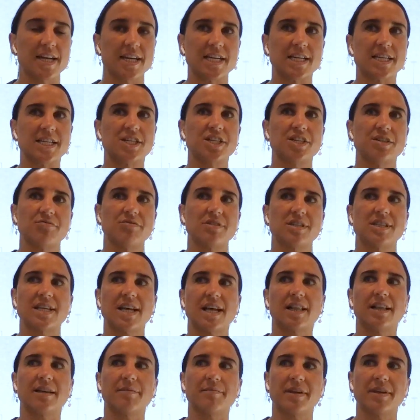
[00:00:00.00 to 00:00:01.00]
and she was
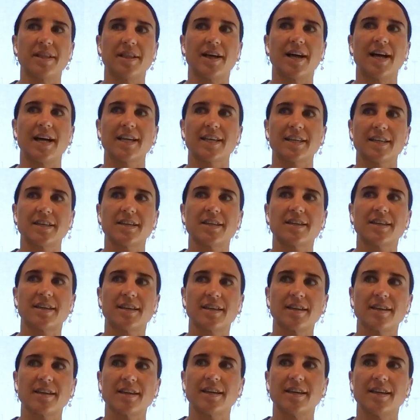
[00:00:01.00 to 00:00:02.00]
telling me, like,
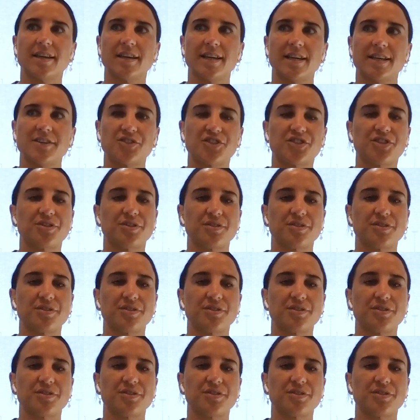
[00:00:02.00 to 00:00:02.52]
it's